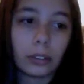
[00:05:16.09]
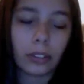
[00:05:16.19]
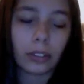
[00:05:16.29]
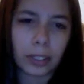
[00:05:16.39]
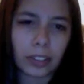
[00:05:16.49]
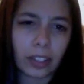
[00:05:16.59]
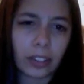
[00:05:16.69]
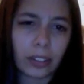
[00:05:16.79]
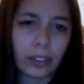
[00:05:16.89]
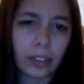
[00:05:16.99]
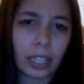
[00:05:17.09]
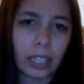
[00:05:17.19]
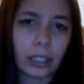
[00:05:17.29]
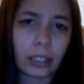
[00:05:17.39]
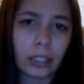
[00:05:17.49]
Does that make sense?
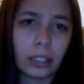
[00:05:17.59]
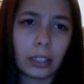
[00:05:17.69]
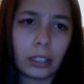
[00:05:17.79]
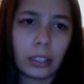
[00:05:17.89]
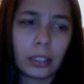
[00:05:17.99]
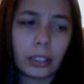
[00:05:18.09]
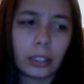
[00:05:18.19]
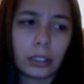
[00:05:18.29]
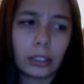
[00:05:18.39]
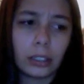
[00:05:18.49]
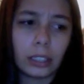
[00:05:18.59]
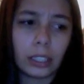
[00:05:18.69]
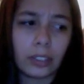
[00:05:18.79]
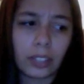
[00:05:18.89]
Like, because